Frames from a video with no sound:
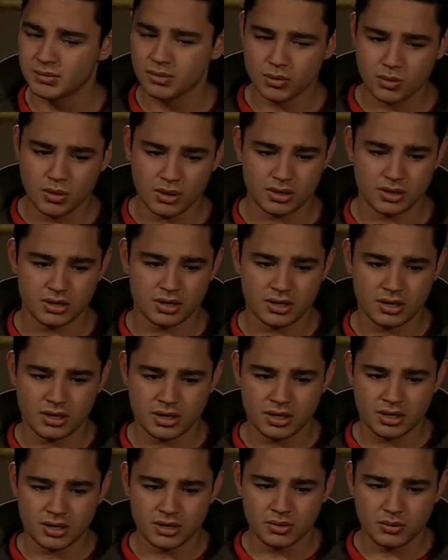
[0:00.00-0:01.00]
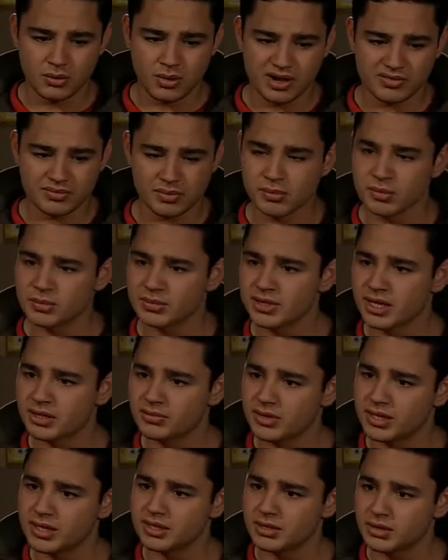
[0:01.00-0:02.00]
But what? What if my mum and dad
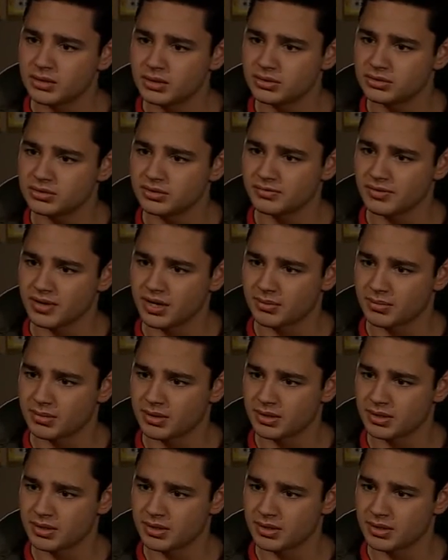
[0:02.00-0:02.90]
really do lose the farm?